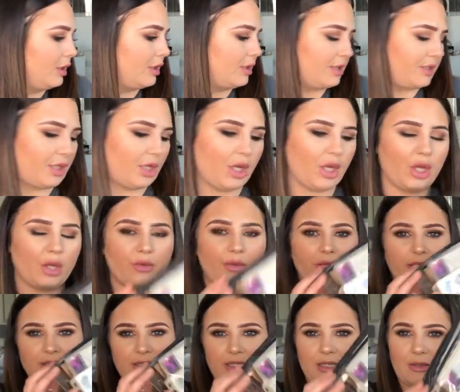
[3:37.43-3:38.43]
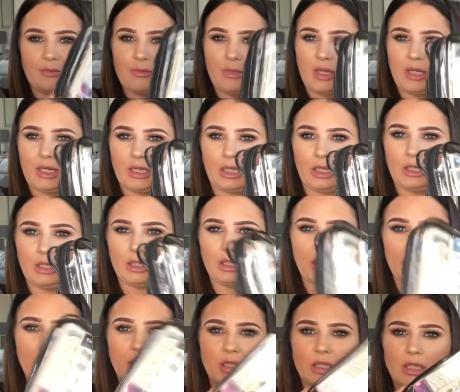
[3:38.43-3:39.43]
So that's in my
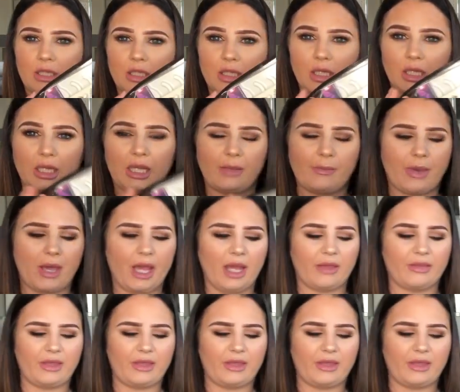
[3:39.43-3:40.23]
little clear bag.